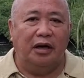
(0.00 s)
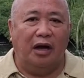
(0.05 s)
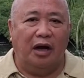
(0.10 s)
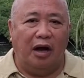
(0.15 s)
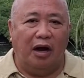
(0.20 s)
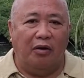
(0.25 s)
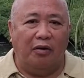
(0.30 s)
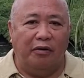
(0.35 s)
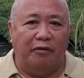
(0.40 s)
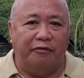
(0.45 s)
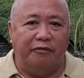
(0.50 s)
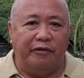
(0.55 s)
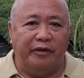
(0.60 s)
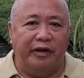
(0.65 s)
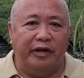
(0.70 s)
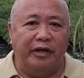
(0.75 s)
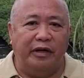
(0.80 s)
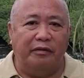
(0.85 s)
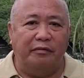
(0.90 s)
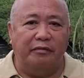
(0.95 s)
Our
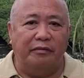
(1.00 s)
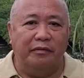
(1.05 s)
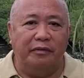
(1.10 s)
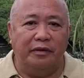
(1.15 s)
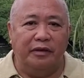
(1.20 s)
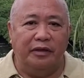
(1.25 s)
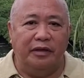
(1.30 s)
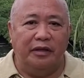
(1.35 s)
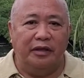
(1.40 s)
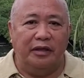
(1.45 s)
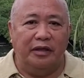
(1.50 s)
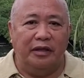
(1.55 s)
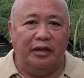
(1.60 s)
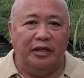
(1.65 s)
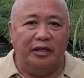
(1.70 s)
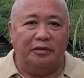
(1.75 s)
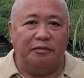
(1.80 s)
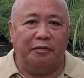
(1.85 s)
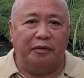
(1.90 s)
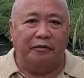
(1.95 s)
freedom
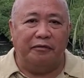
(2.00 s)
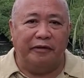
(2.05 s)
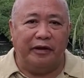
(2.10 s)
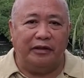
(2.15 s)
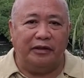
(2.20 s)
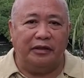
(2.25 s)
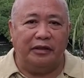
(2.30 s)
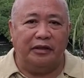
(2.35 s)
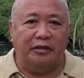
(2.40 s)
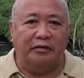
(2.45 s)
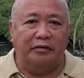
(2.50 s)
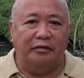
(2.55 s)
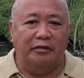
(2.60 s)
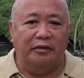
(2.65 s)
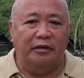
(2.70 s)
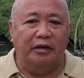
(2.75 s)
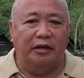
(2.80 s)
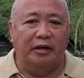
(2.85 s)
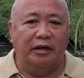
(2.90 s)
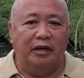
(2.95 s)
is perfected
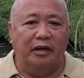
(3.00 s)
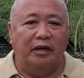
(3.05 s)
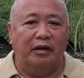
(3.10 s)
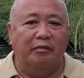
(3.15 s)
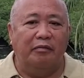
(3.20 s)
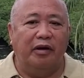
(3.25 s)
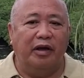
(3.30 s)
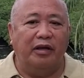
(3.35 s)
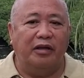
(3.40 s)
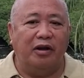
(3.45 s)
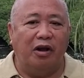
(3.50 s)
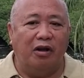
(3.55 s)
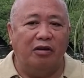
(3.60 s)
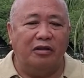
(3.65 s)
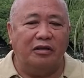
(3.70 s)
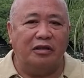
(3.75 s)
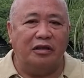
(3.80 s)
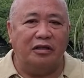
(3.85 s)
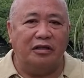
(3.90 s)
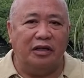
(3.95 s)
by
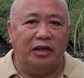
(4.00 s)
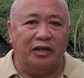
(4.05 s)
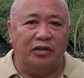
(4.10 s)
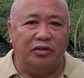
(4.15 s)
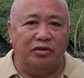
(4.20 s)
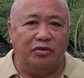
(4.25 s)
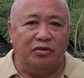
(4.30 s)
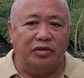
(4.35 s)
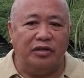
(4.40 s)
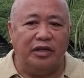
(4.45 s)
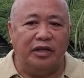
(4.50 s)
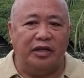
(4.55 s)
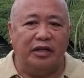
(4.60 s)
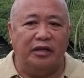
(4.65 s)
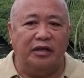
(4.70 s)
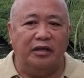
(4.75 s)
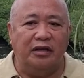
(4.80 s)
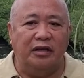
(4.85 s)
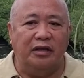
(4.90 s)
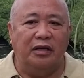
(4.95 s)
constantly choosing
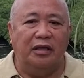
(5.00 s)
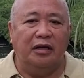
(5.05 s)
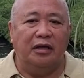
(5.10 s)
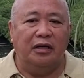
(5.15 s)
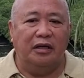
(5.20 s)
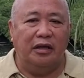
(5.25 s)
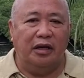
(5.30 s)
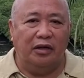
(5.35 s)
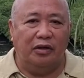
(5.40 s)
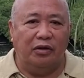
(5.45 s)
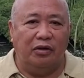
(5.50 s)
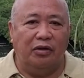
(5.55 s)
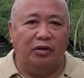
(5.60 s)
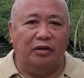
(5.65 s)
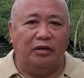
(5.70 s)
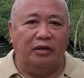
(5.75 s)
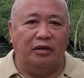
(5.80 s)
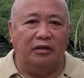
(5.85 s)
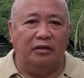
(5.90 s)
the good.